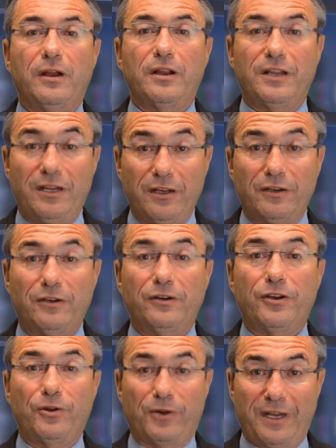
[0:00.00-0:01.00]
kill
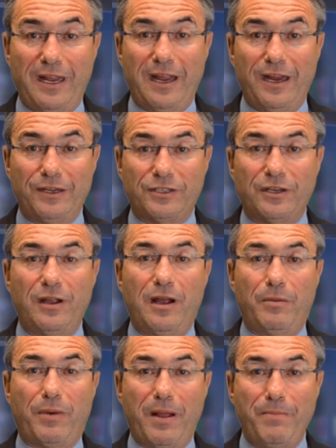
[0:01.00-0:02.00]
your case
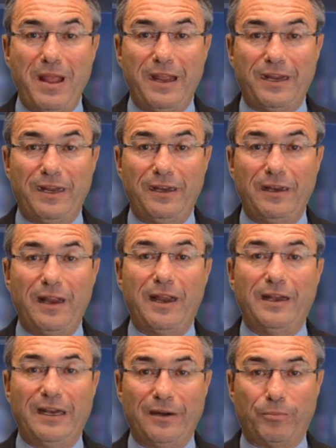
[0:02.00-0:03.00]
by making
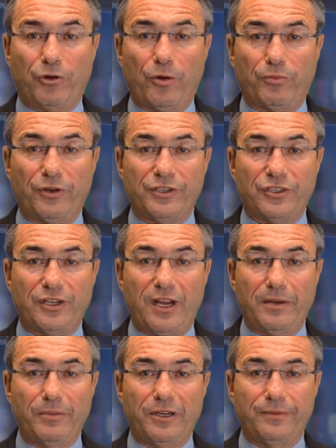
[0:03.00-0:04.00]
an inappropriate
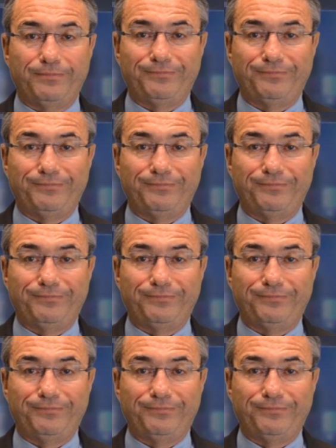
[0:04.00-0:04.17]
statement.